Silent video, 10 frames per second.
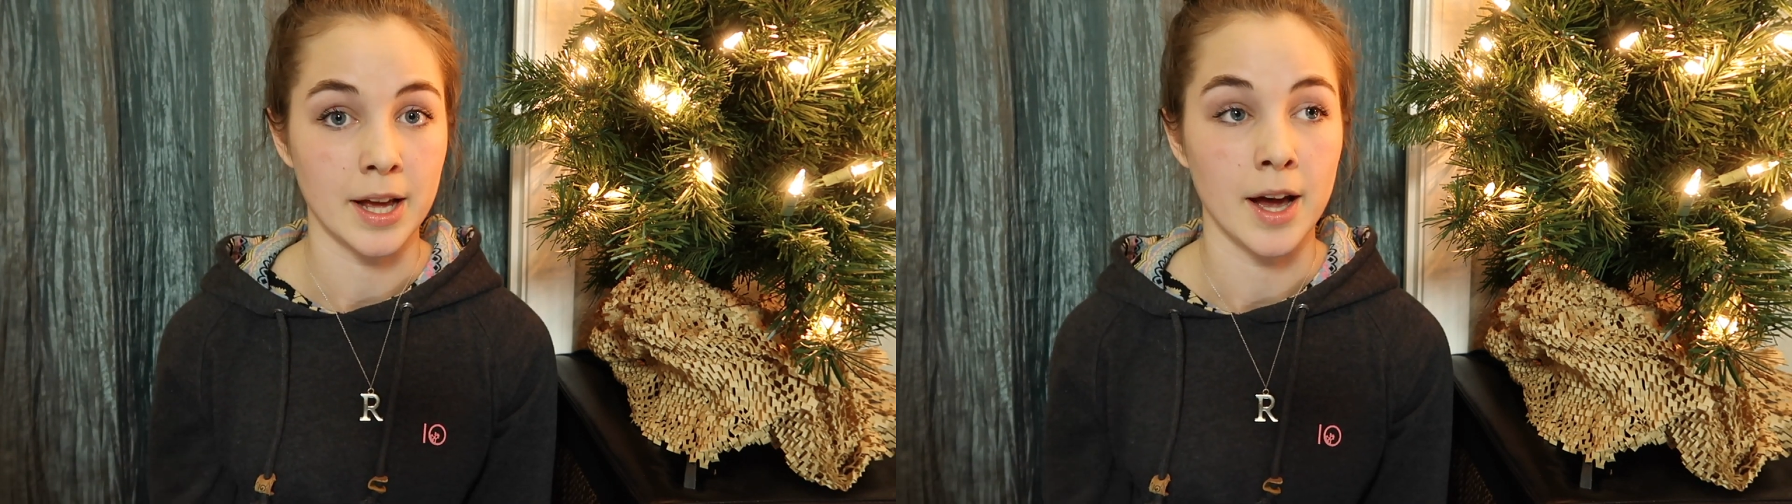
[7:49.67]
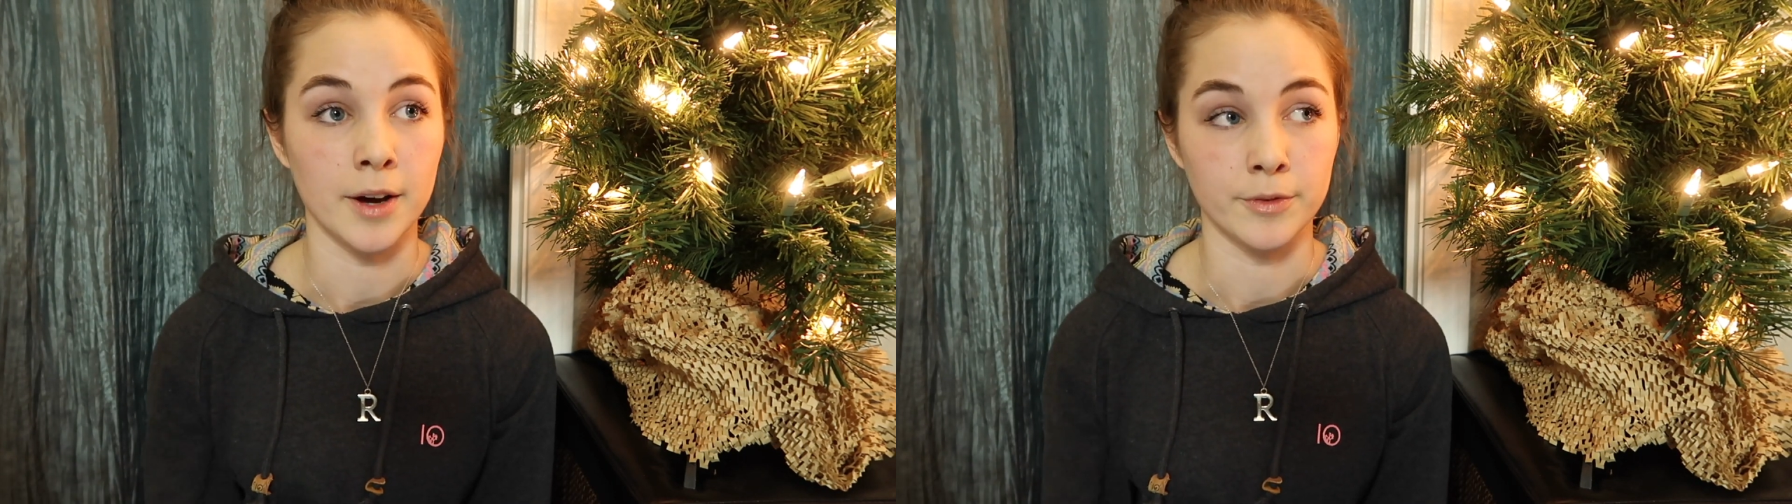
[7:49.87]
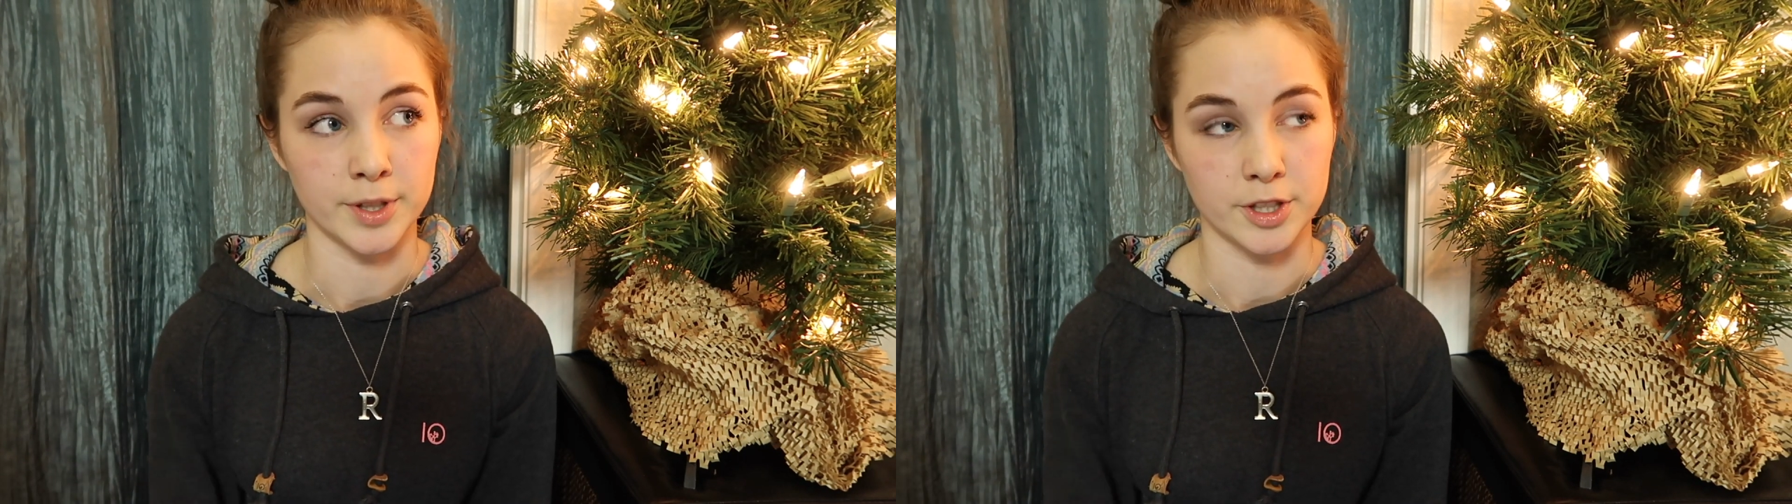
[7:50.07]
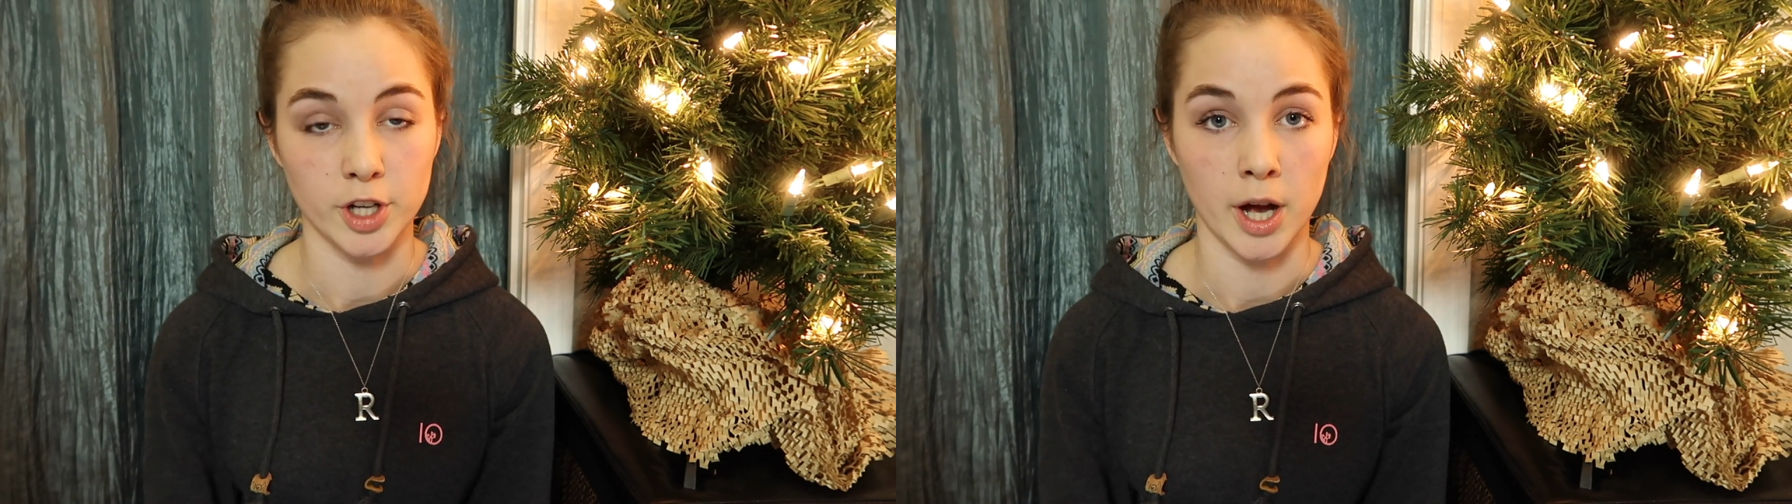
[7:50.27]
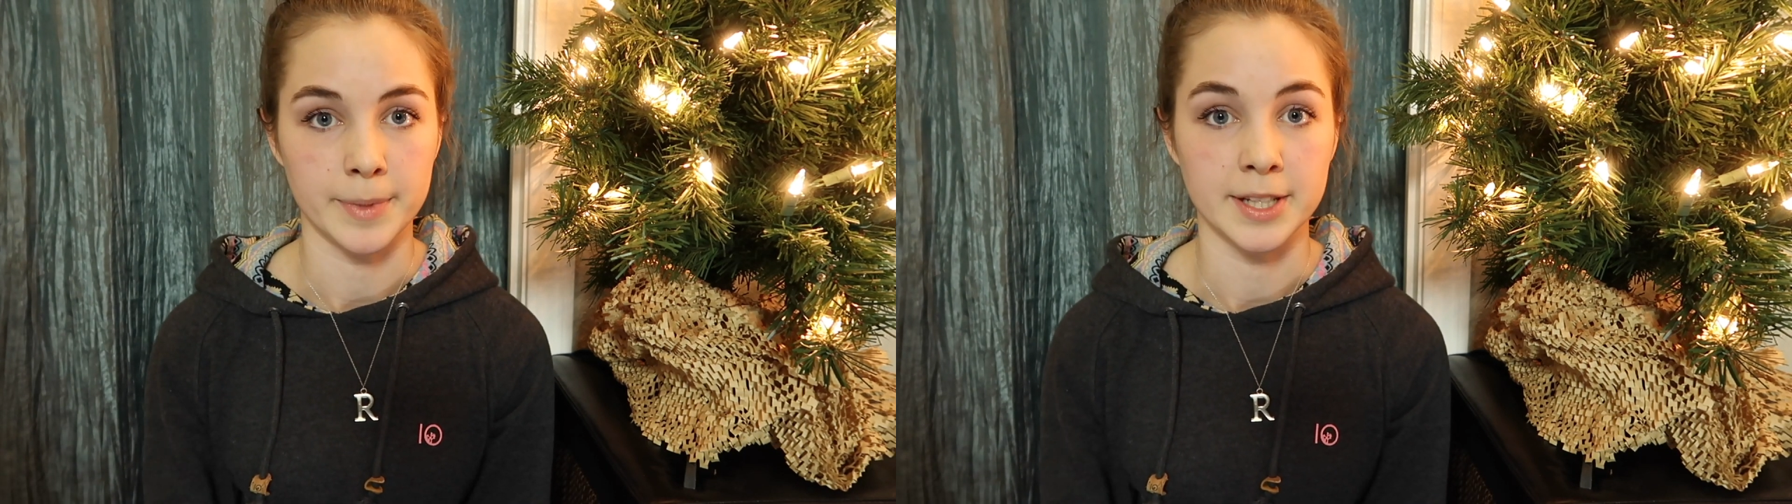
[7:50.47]
of what the
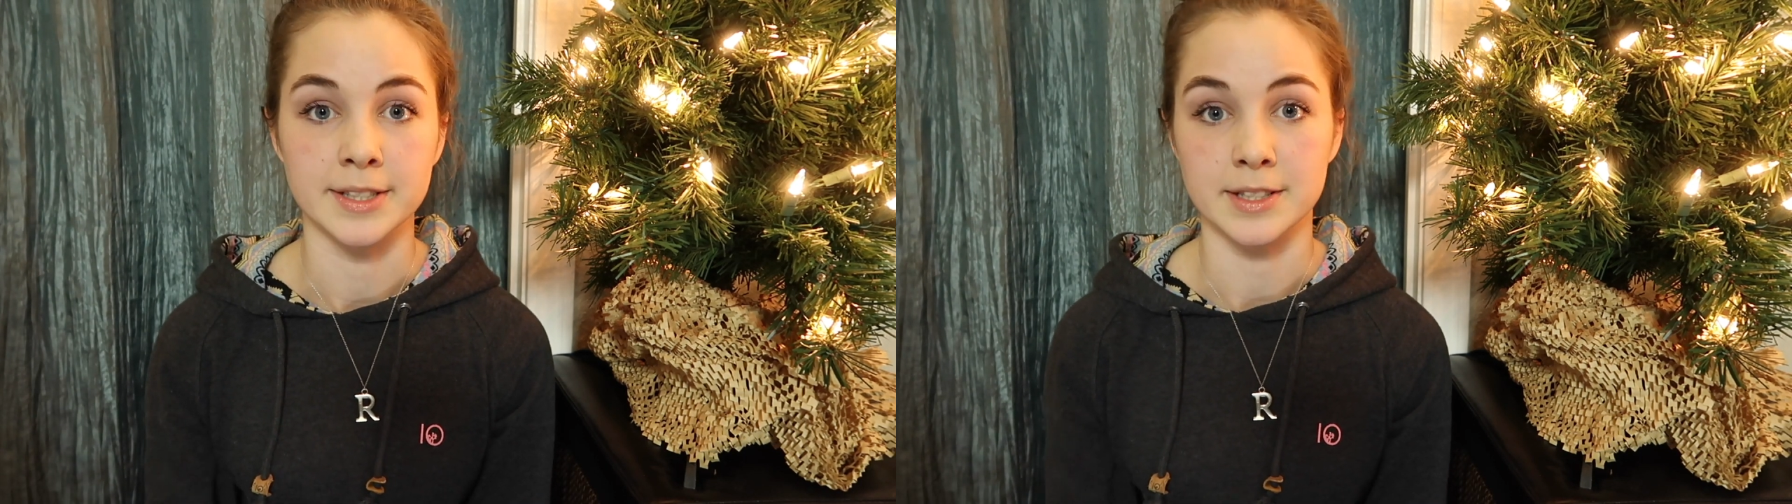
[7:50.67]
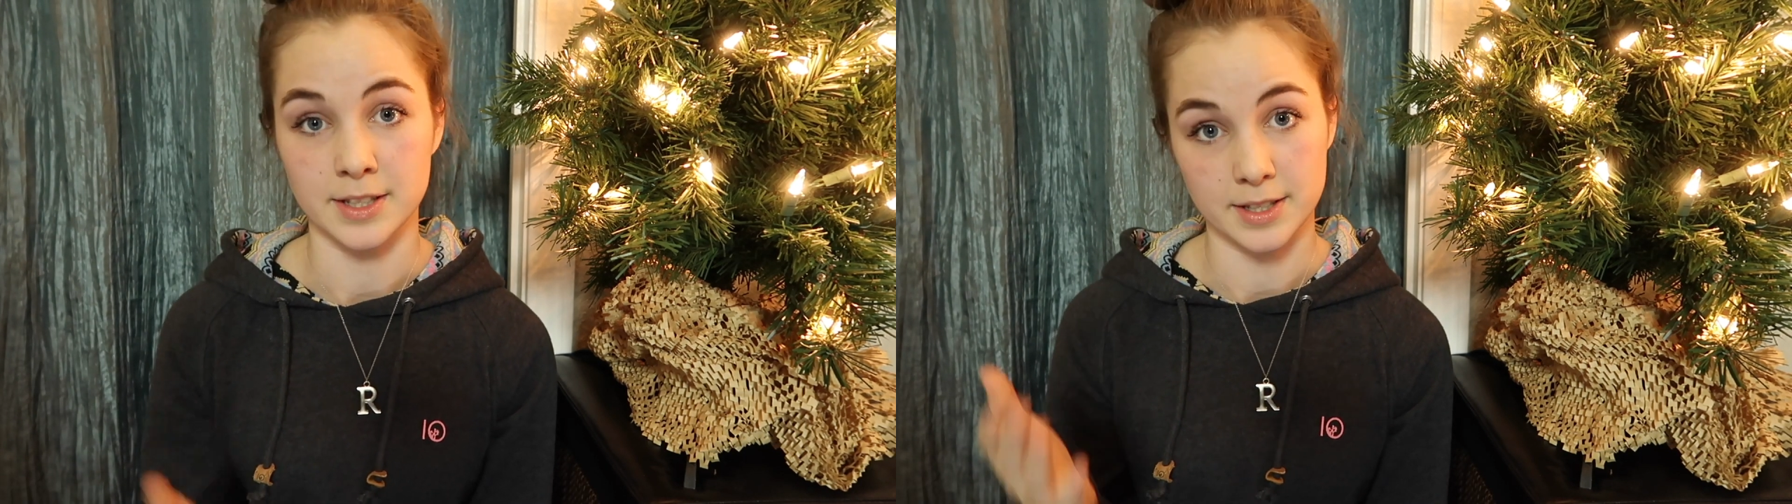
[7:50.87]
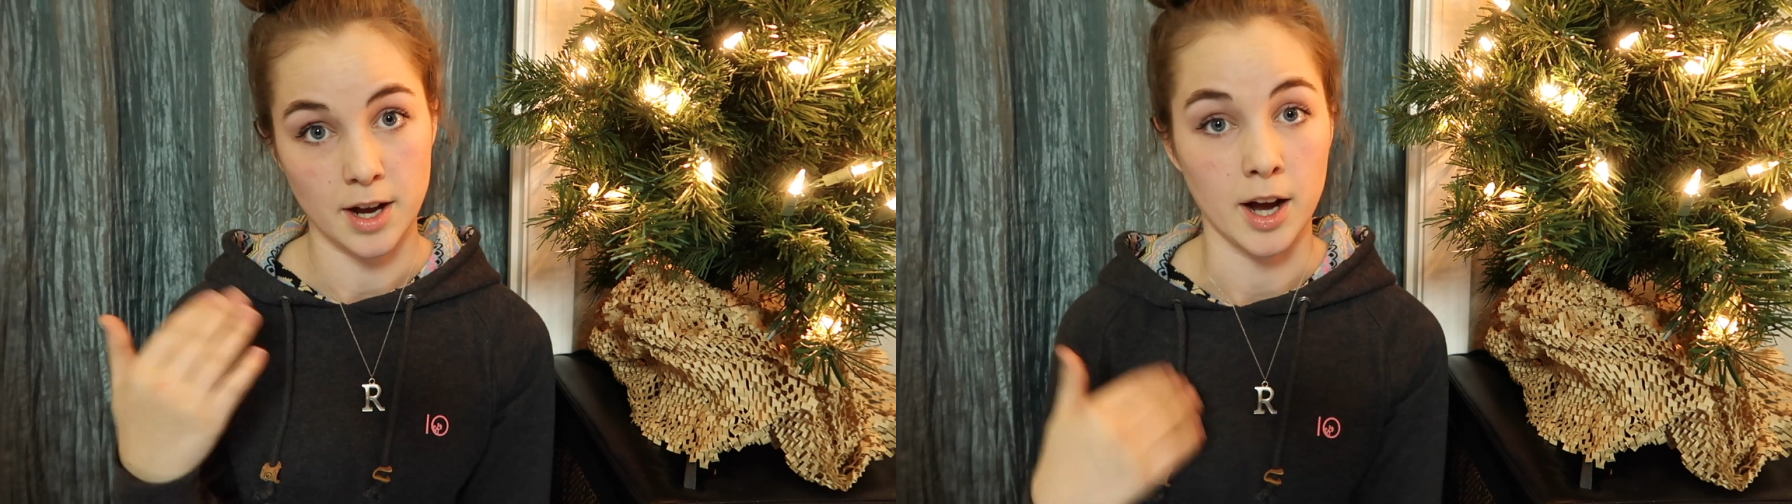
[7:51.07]
job is and